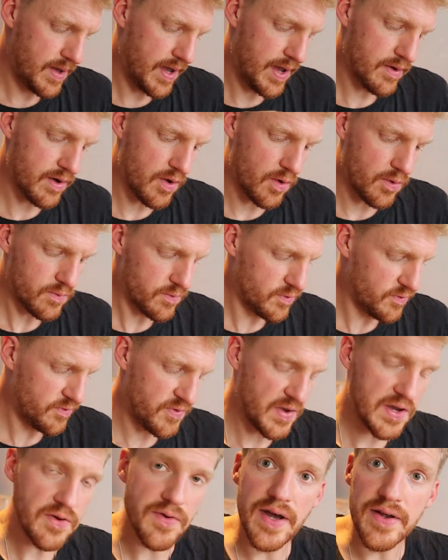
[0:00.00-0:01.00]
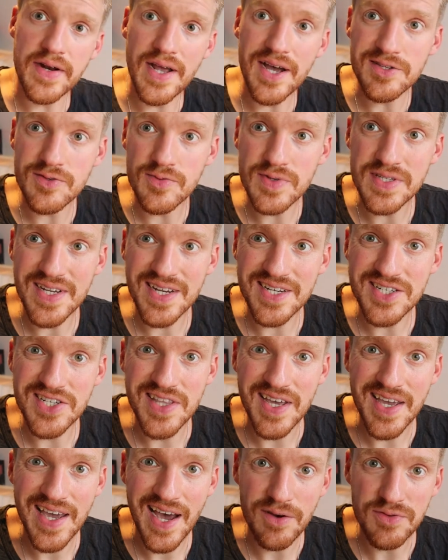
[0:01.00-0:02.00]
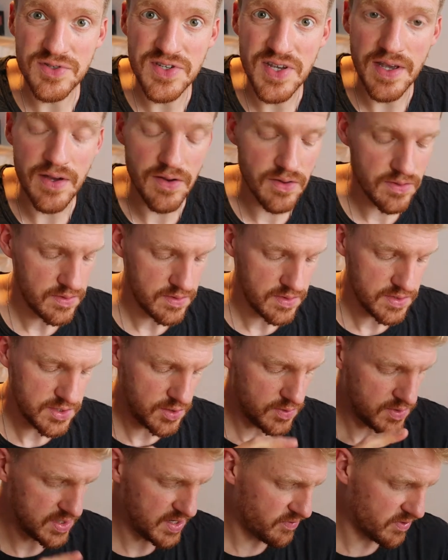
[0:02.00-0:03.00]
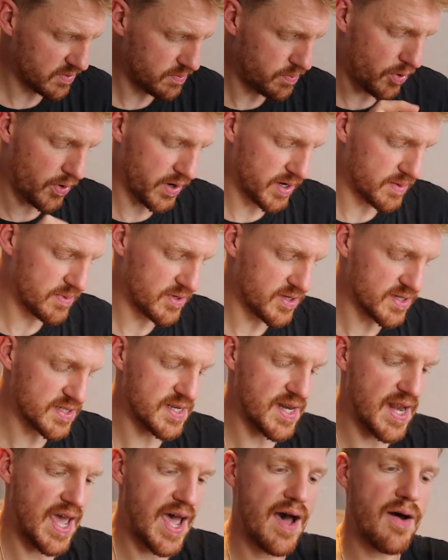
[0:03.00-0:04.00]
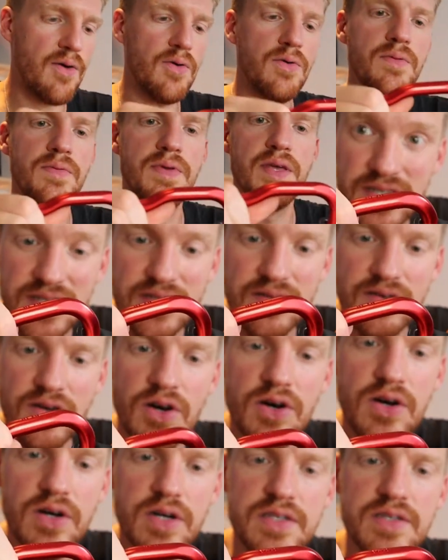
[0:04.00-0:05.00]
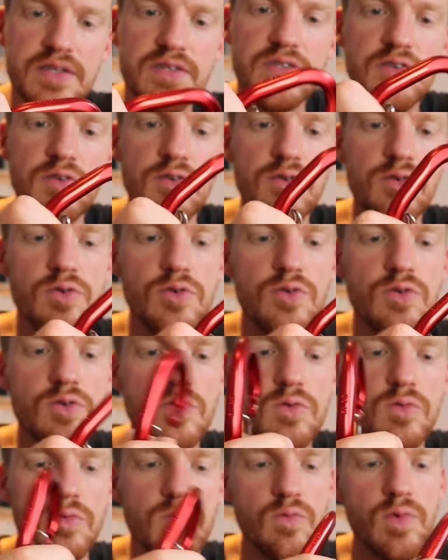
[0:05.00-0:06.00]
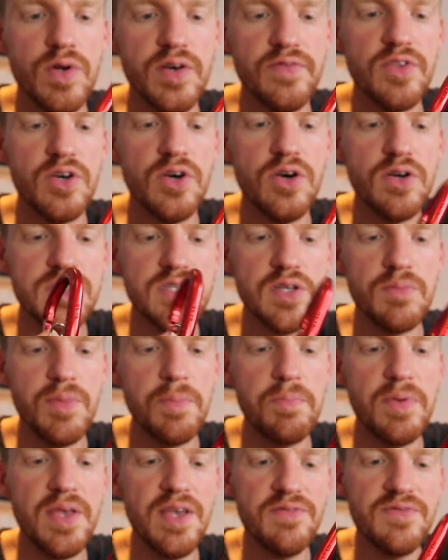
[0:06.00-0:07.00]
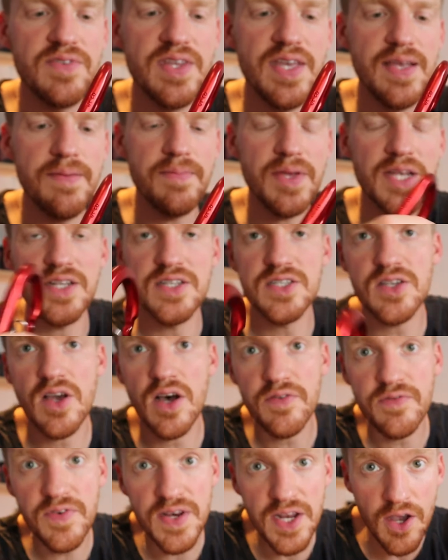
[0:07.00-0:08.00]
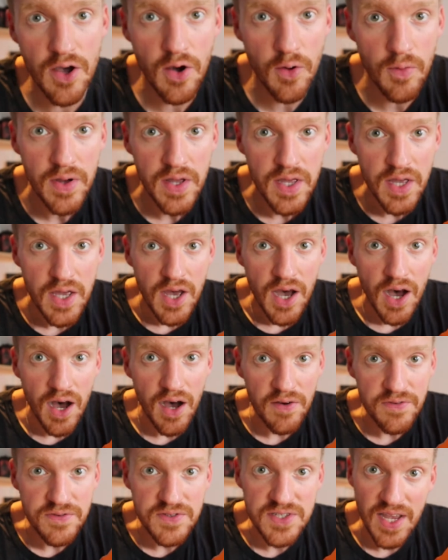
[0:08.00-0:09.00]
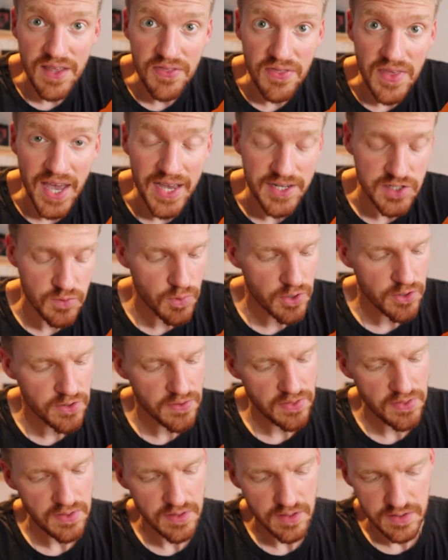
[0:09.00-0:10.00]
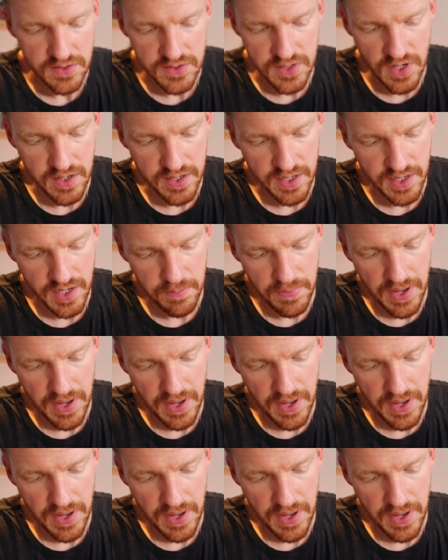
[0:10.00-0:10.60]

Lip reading: I don't know, we'll figure out how to attach the cowtail to a different point, because now it's hooked to one of the hooks on my PFD. And I saw a video of Seth Ashworth talking